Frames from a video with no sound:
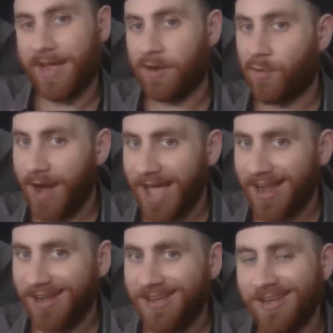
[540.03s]
beta
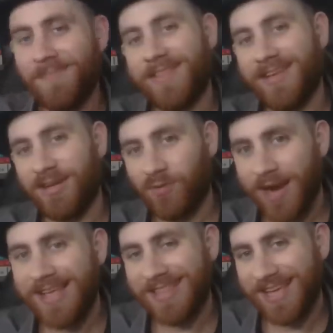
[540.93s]
read. But the
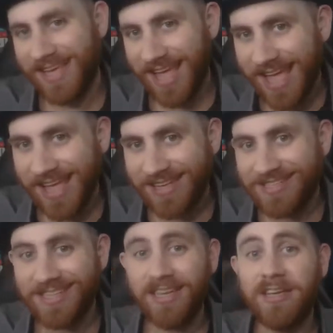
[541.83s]
great thing
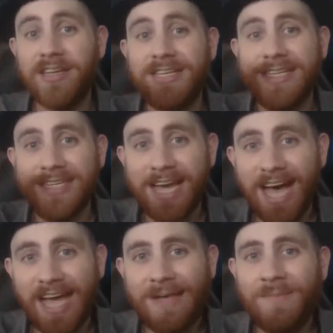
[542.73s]
is,
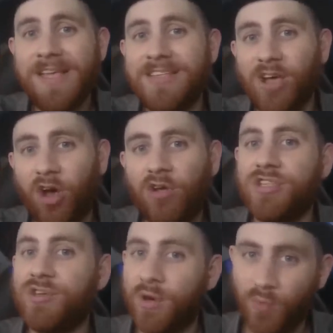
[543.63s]
time is
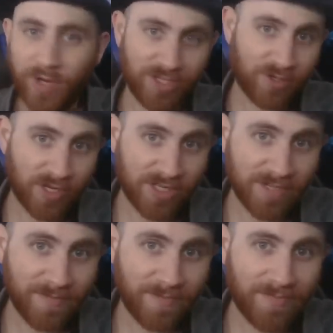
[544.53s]
also a
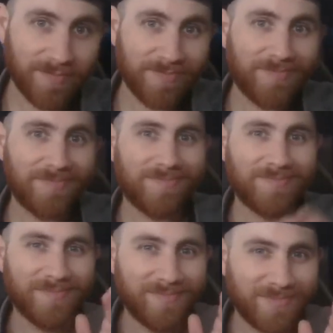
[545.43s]
resource.
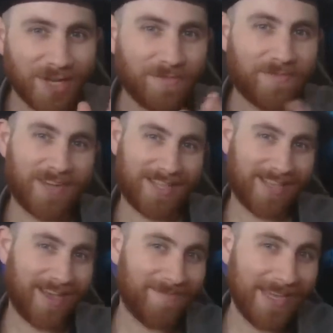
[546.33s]
Don't
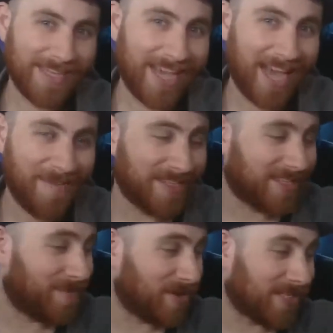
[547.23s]
forget that. Time
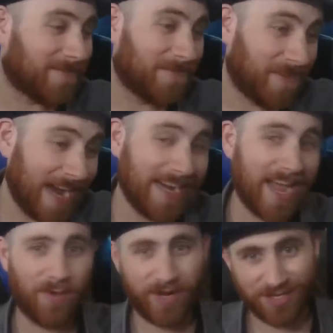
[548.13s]
is the most
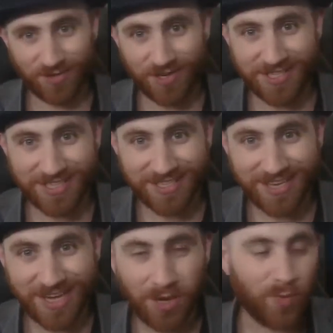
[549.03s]
finite resource.
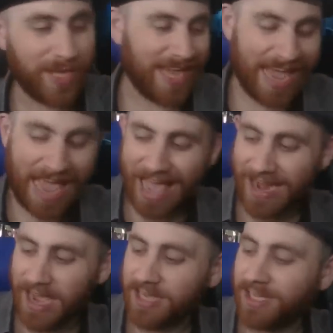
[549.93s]
We
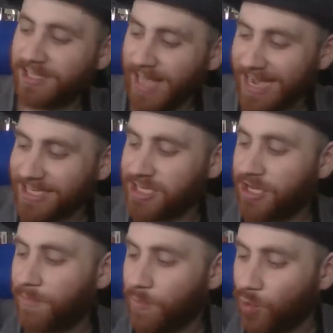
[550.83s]
can
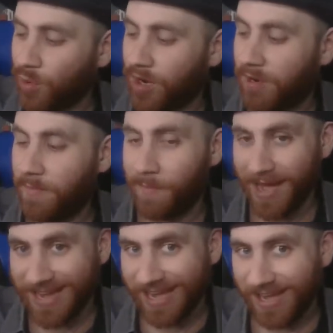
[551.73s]
collect more
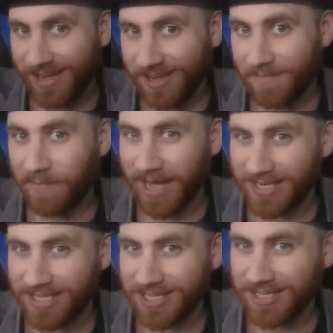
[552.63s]
money,
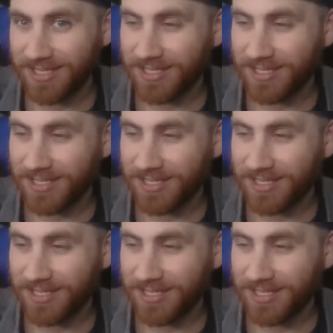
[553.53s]
but